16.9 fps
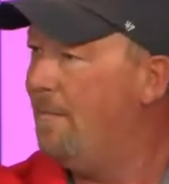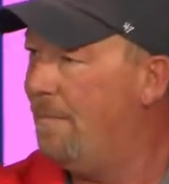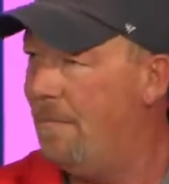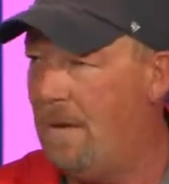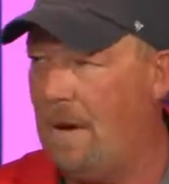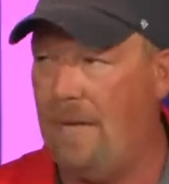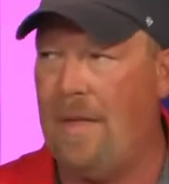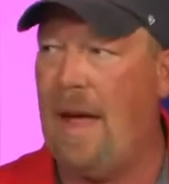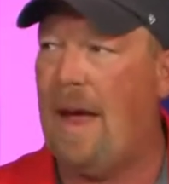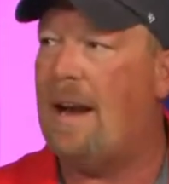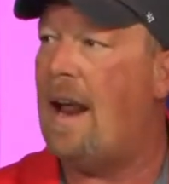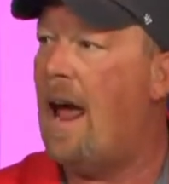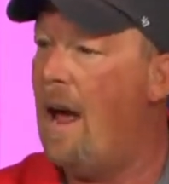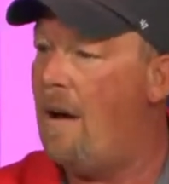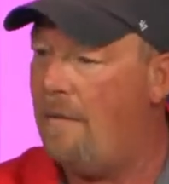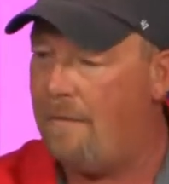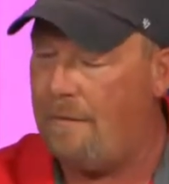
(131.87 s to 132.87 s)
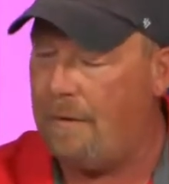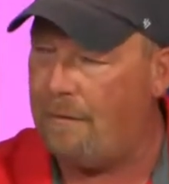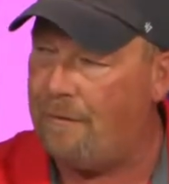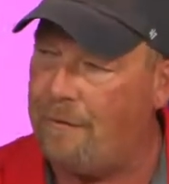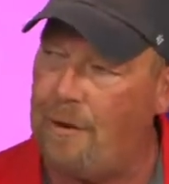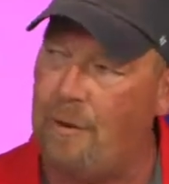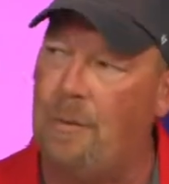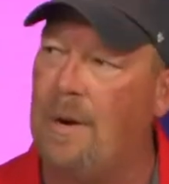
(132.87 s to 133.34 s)
that
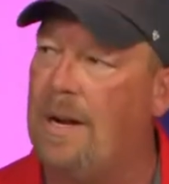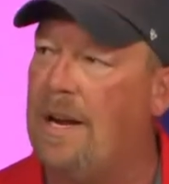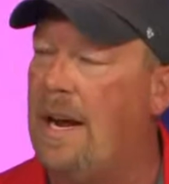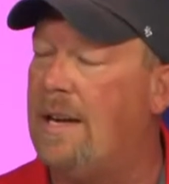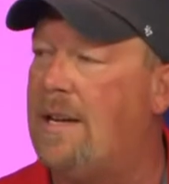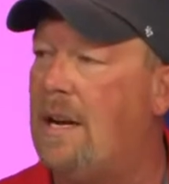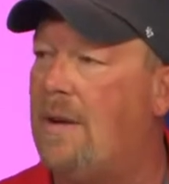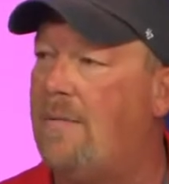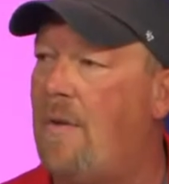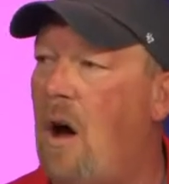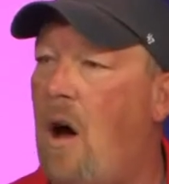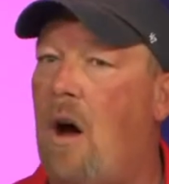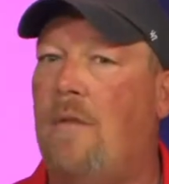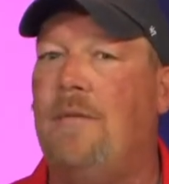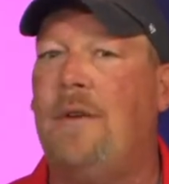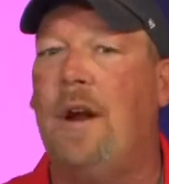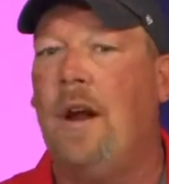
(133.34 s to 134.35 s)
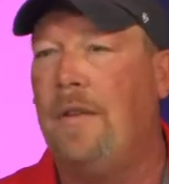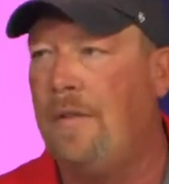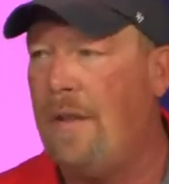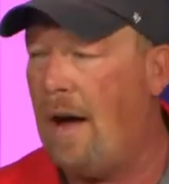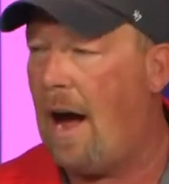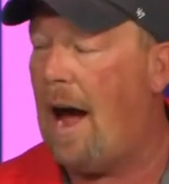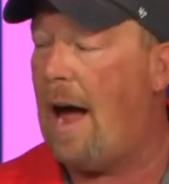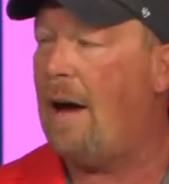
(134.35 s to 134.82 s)
everyone gets involved,
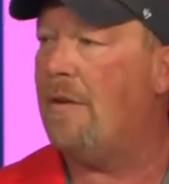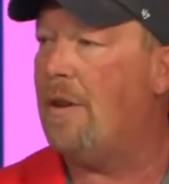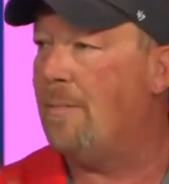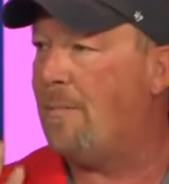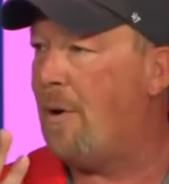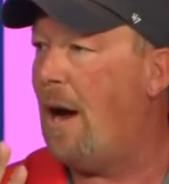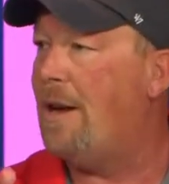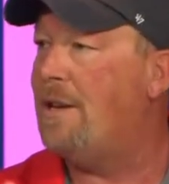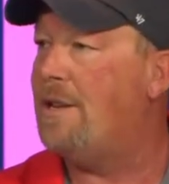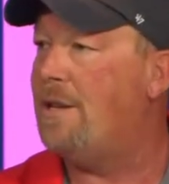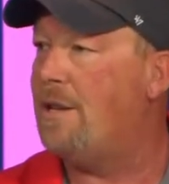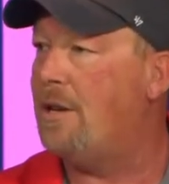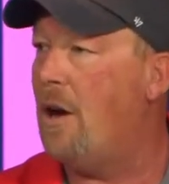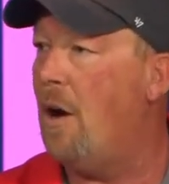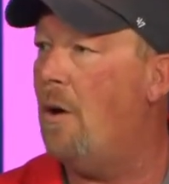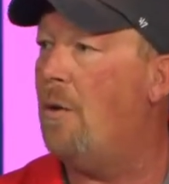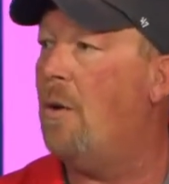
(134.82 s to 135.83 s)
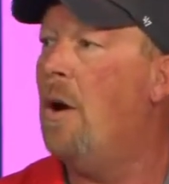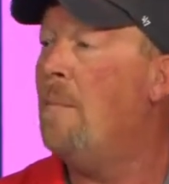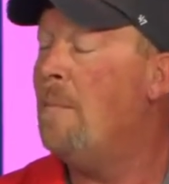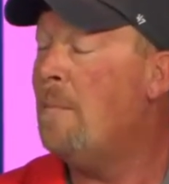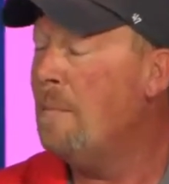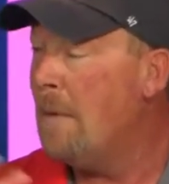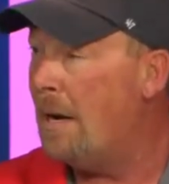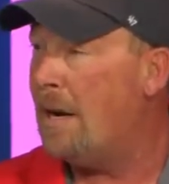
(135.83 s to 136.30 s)
the higher the prices go
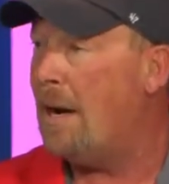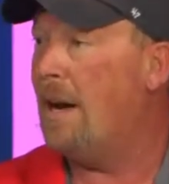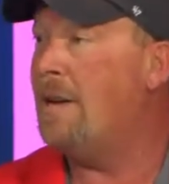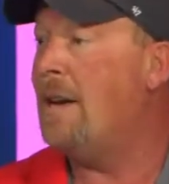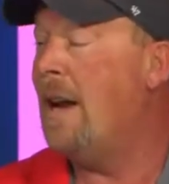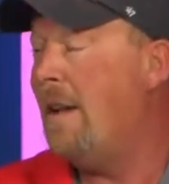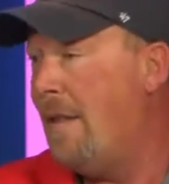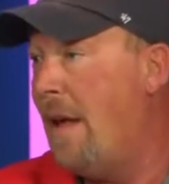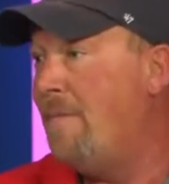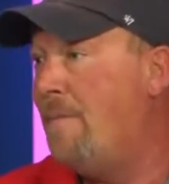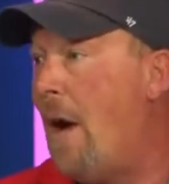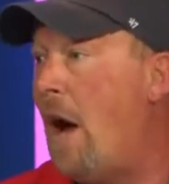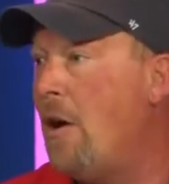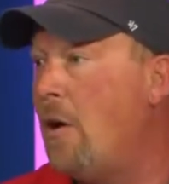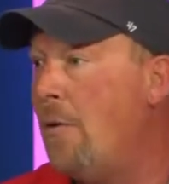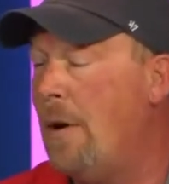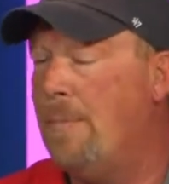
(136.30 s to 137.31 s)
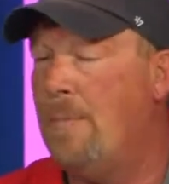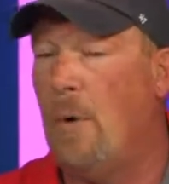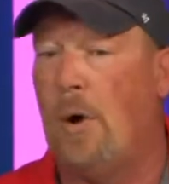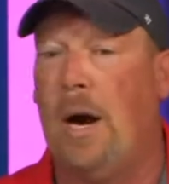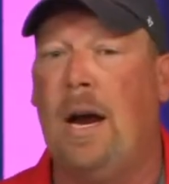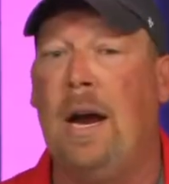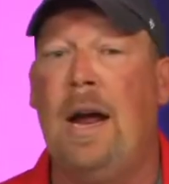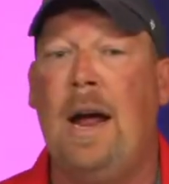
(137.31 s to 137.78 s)
because they value it
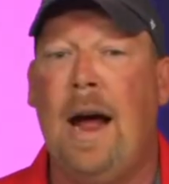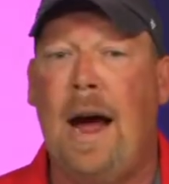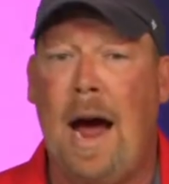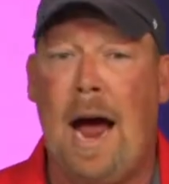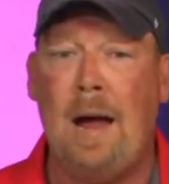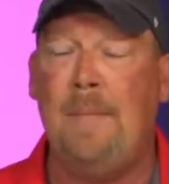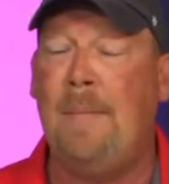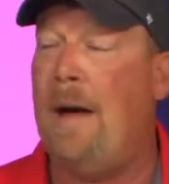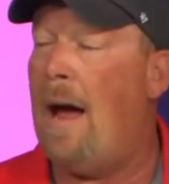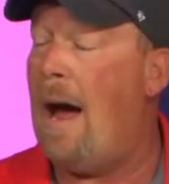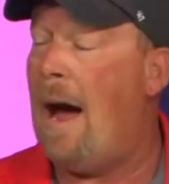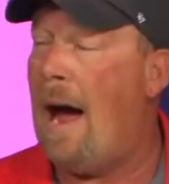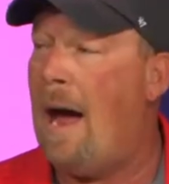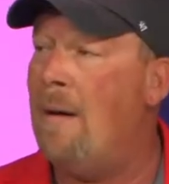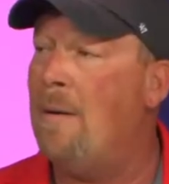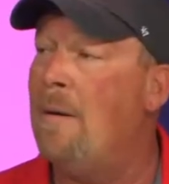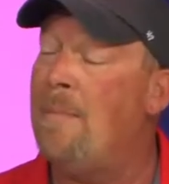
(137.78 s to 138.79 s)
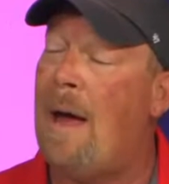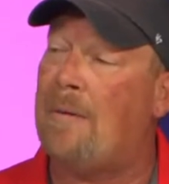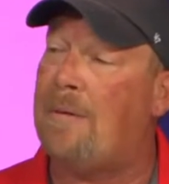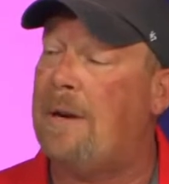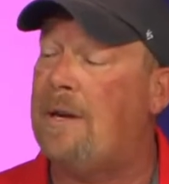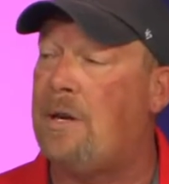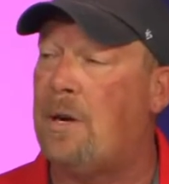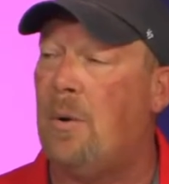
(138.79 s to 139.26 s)
more. I'm I'm
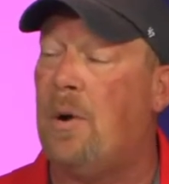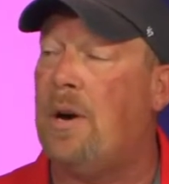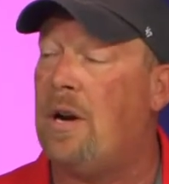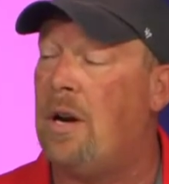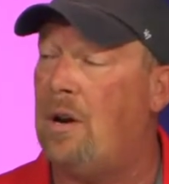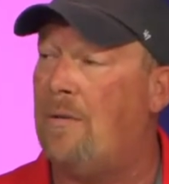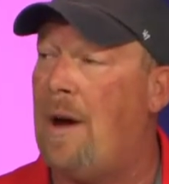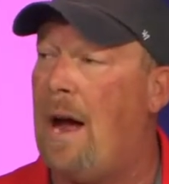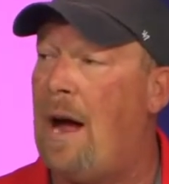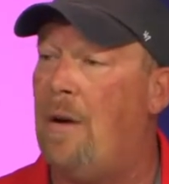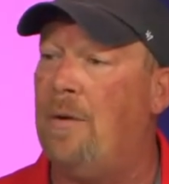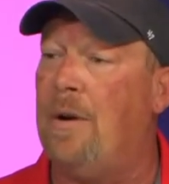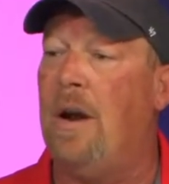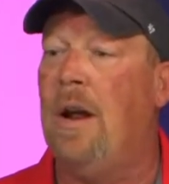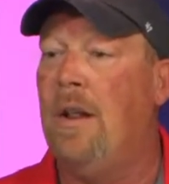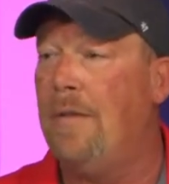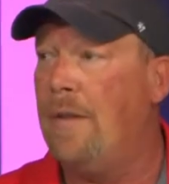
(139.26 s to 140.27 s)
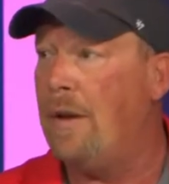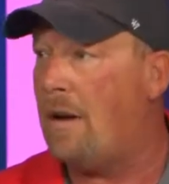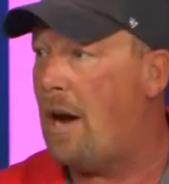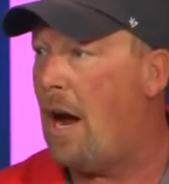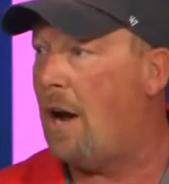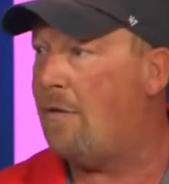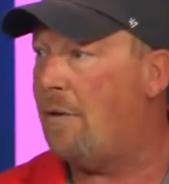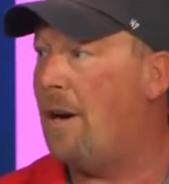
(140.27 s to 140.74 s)
actually touring around the
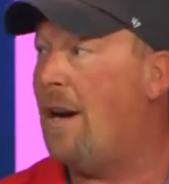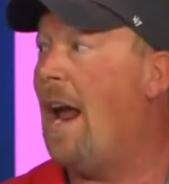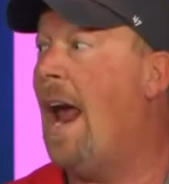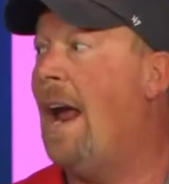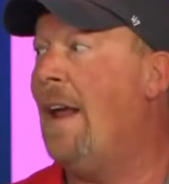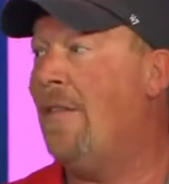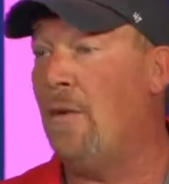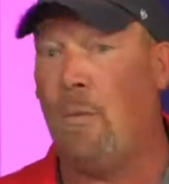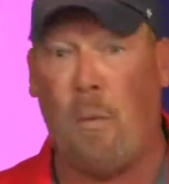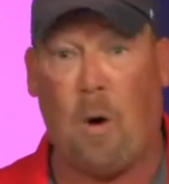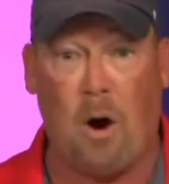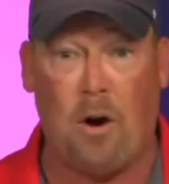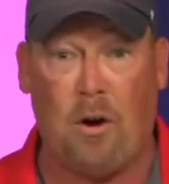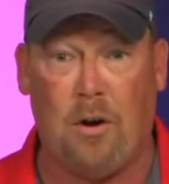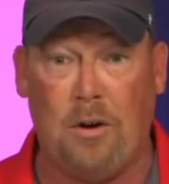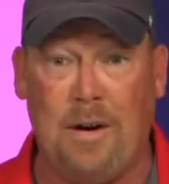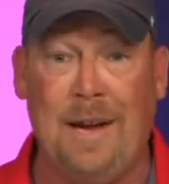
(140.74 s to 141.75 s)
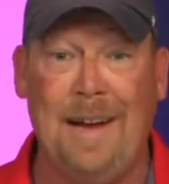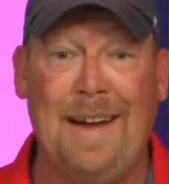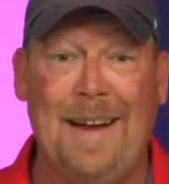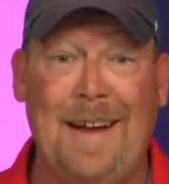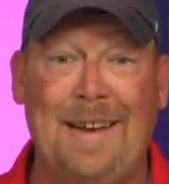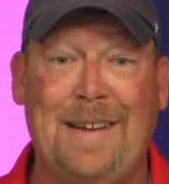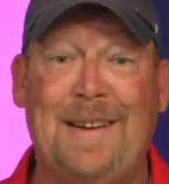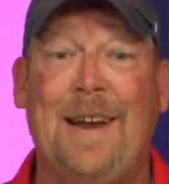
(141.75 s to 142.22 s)
country and the world.
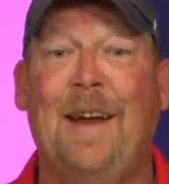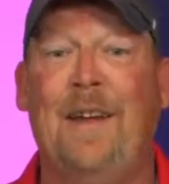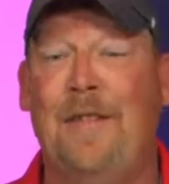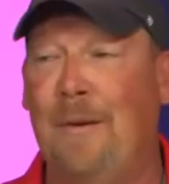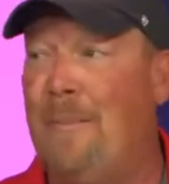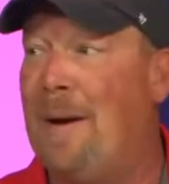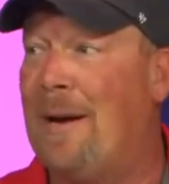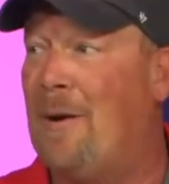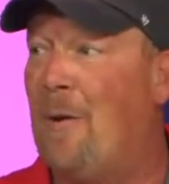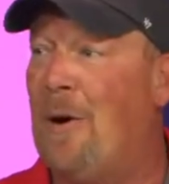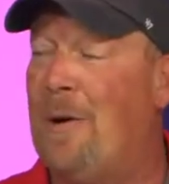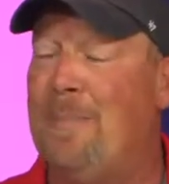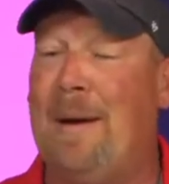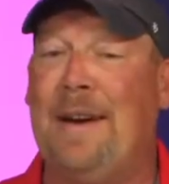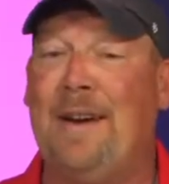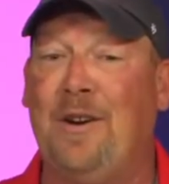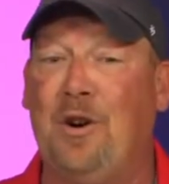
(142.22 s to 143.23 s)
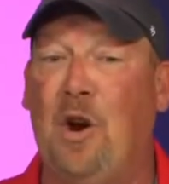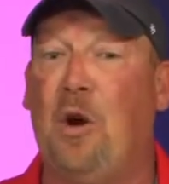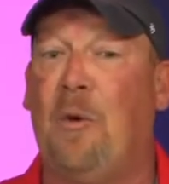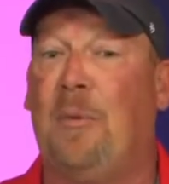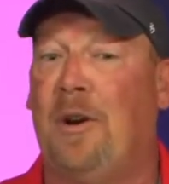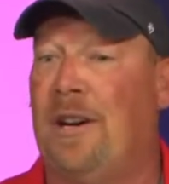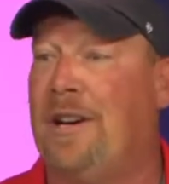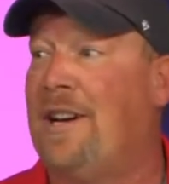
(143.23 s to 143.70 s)
It's the Bitcoin Ben
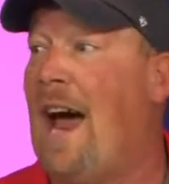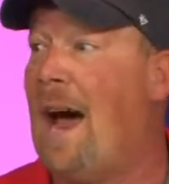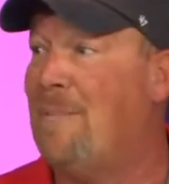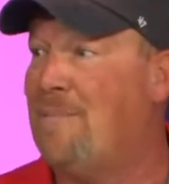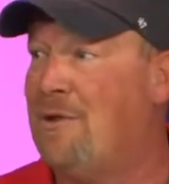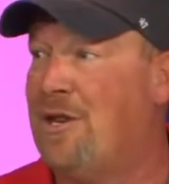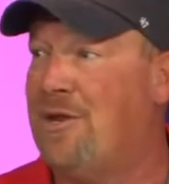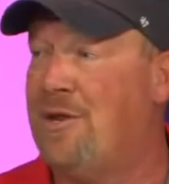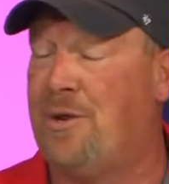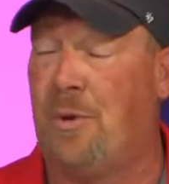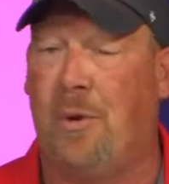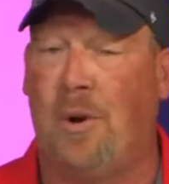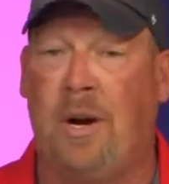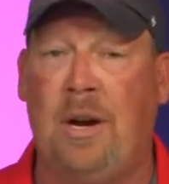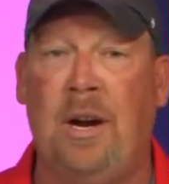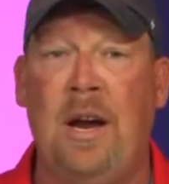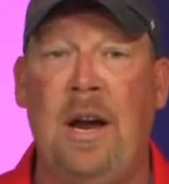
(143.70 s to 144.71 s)
Global Adoption Tour,